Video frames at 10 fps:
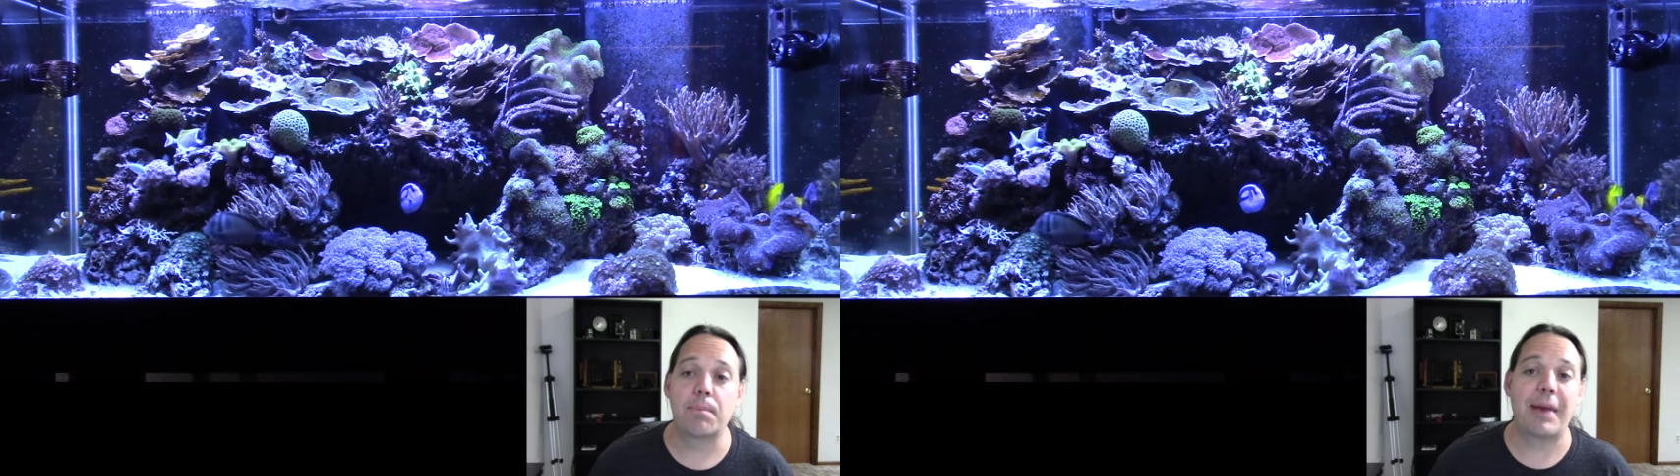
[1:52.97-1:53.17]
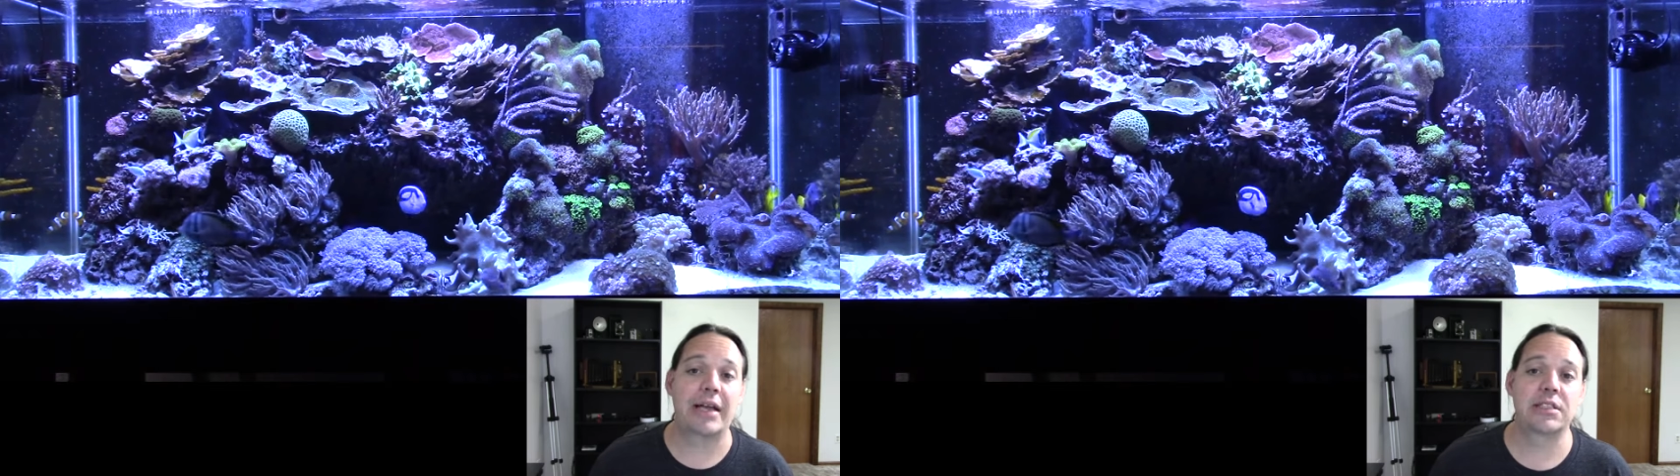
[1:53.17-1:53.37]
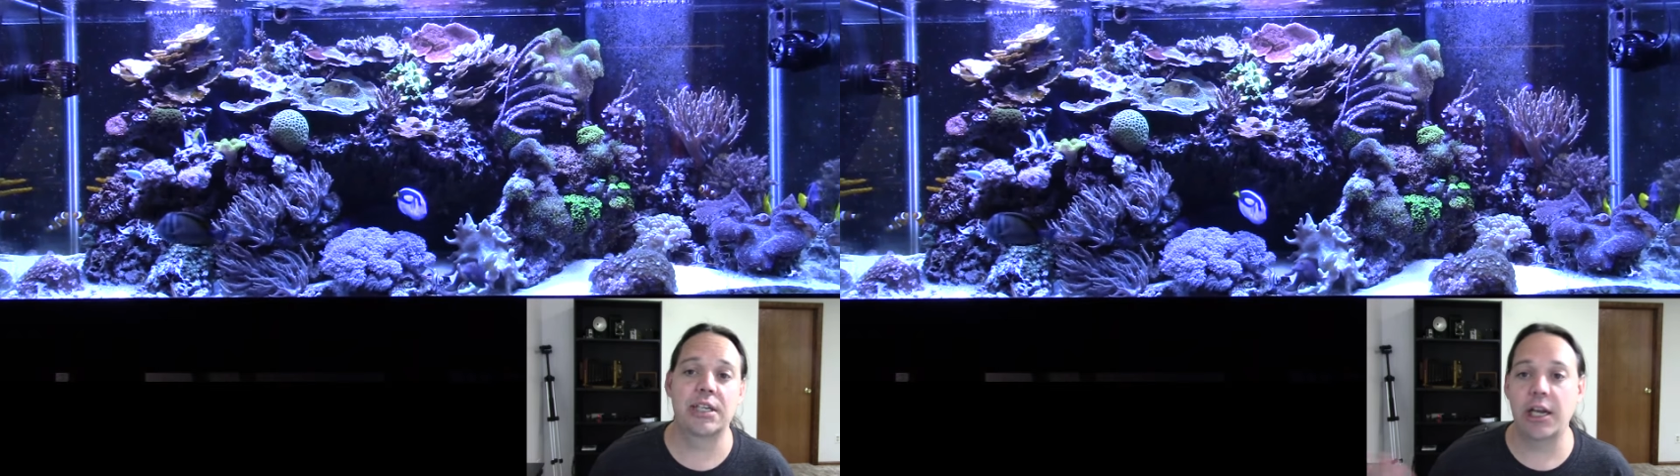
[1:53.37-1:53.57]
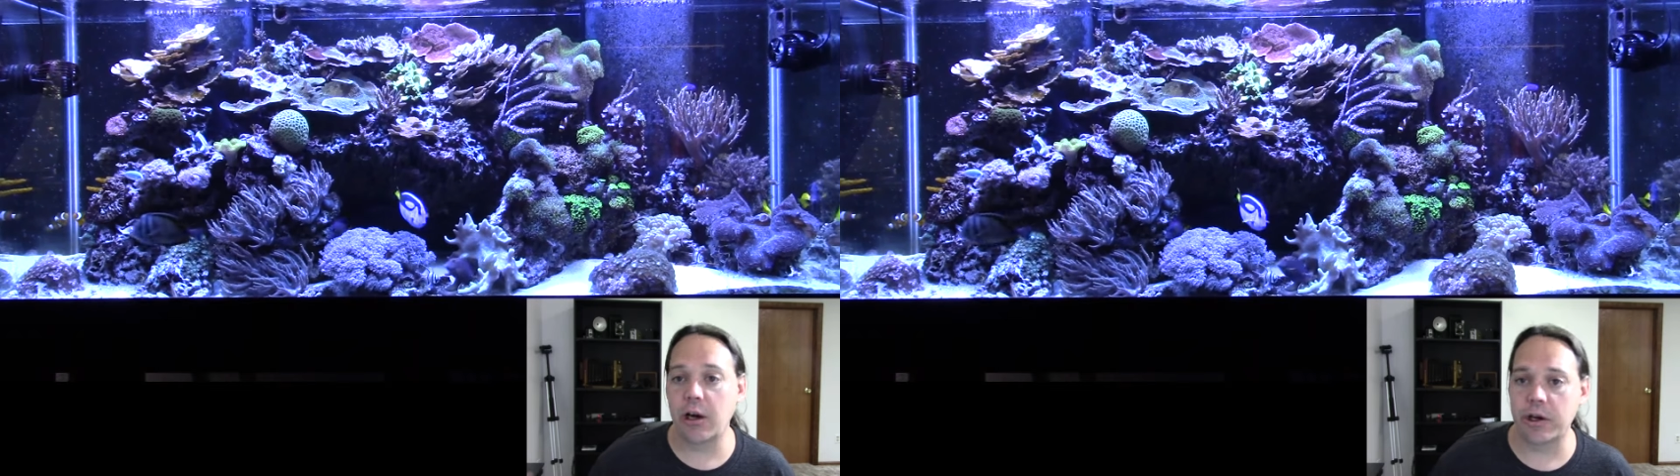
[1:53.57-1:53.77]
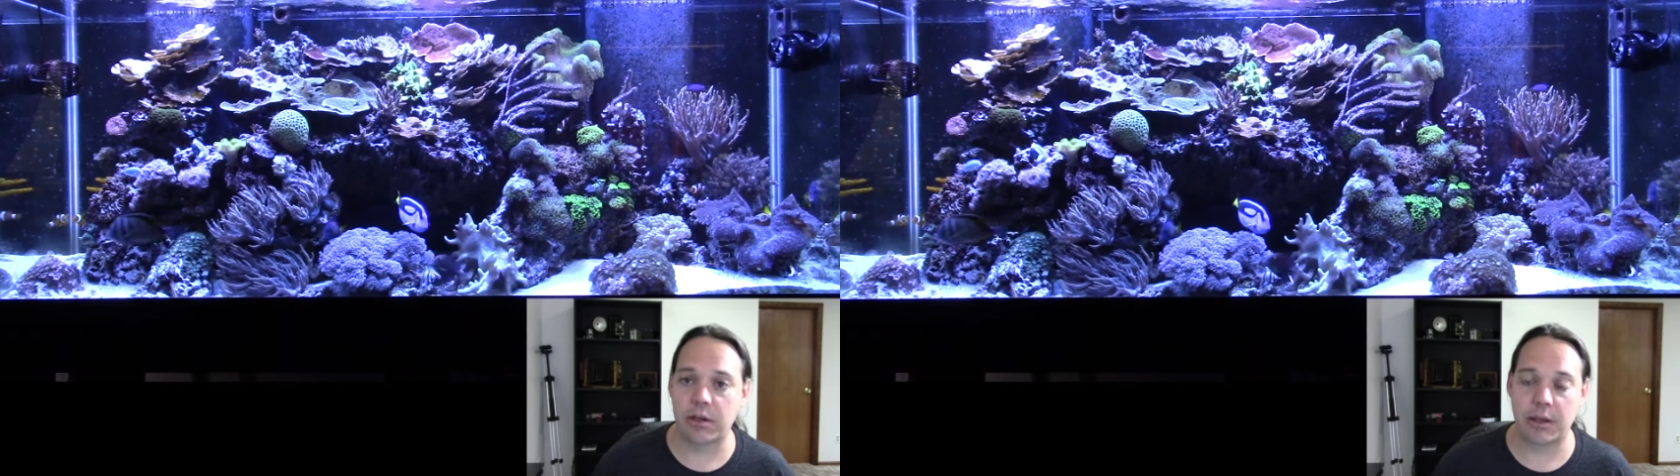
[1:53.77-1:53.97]

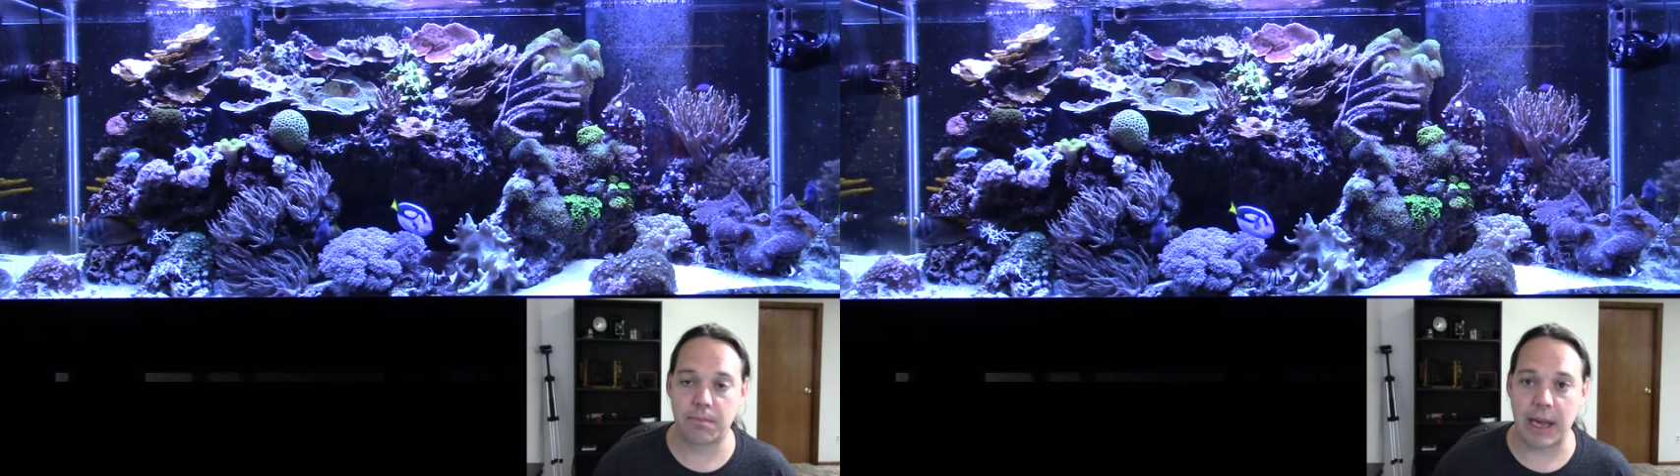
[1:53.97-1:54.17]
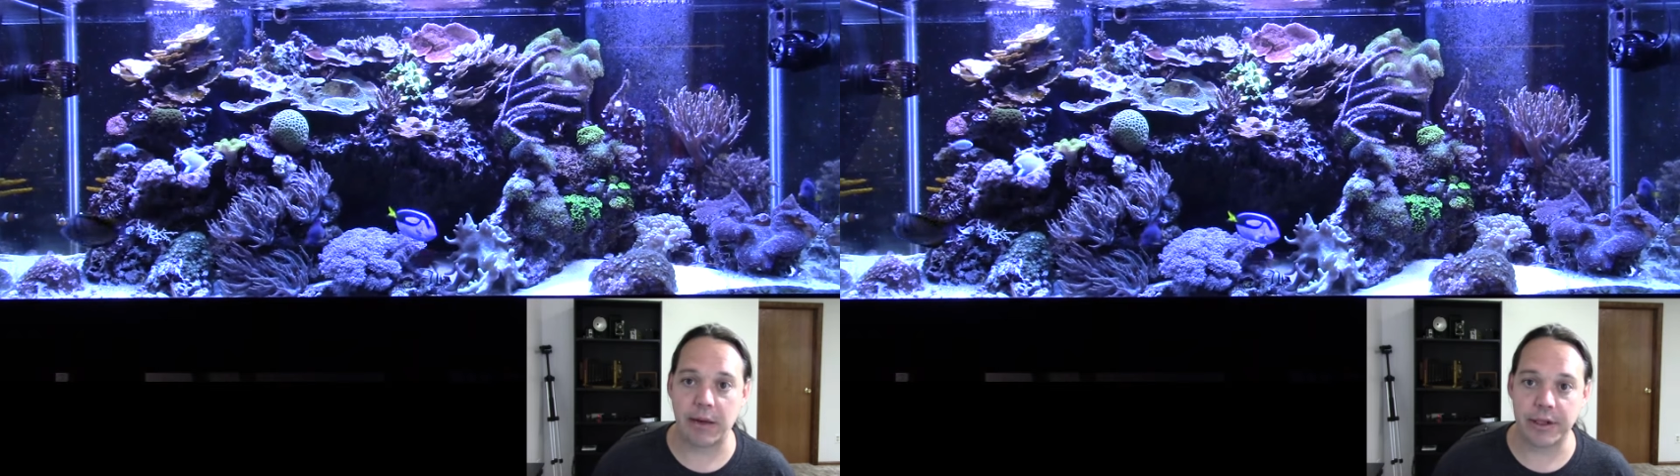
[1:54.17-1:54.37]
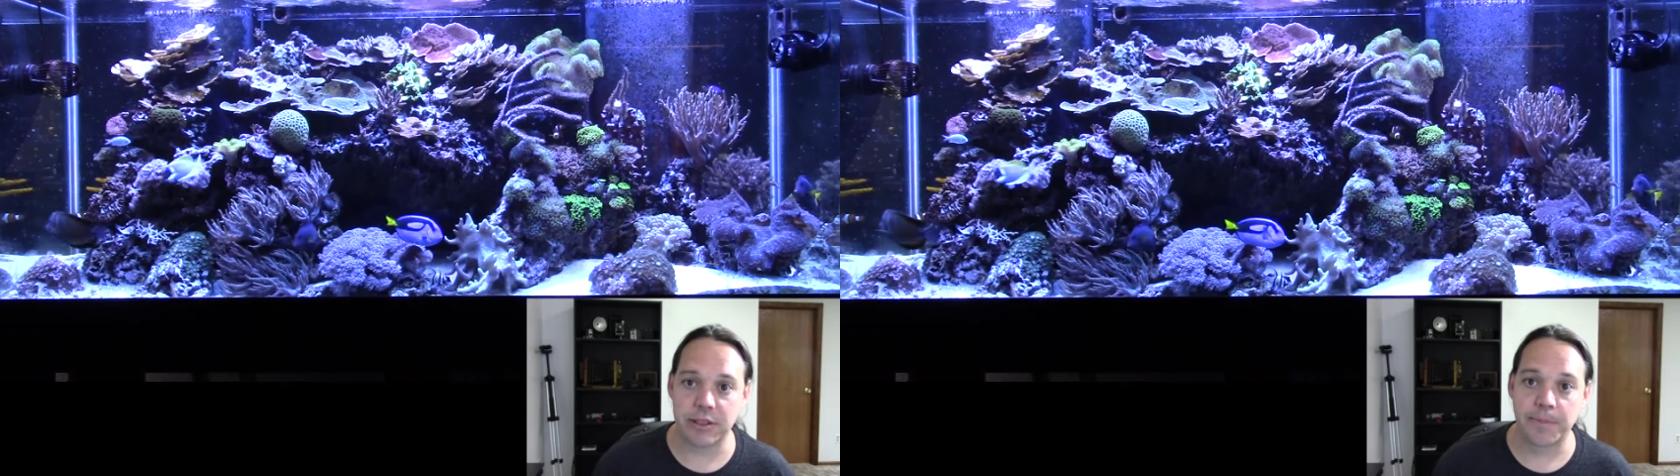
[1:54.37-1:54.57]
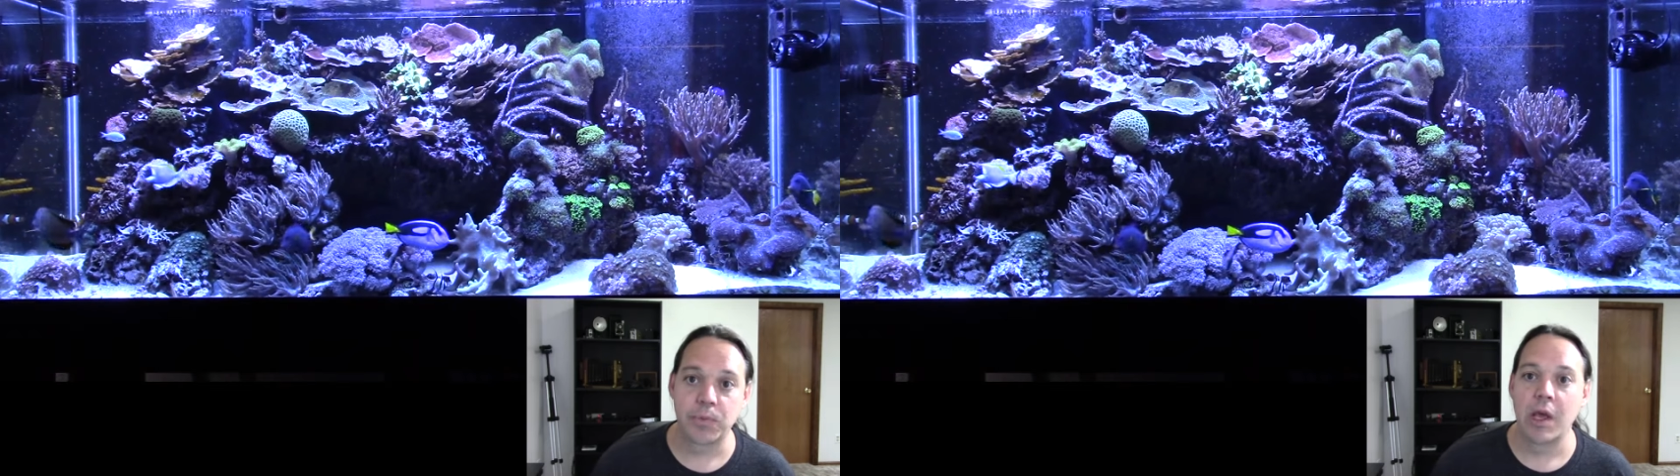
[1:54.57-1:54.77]
bacterial imbalance,